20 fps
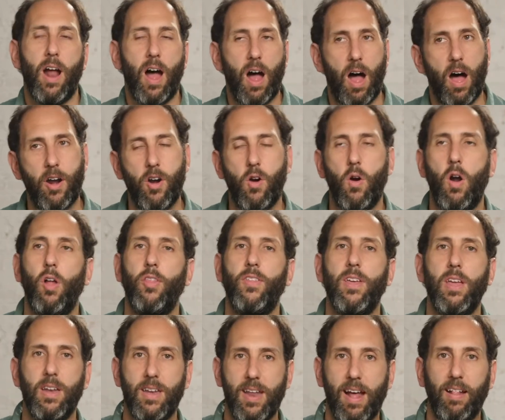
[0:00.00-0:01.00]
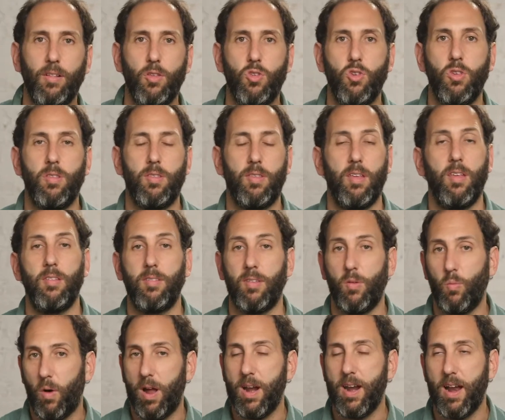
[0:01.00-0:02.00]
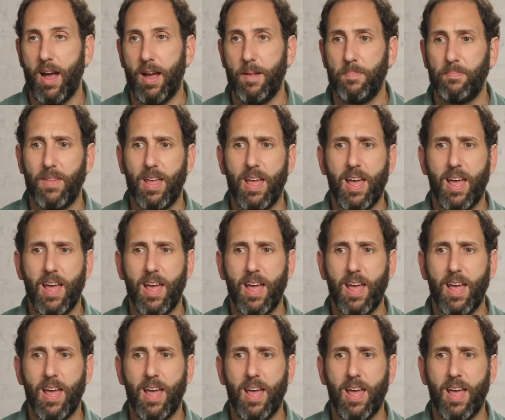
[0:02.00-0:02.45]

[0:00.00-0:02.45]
to honor all the intelligences and whatnot.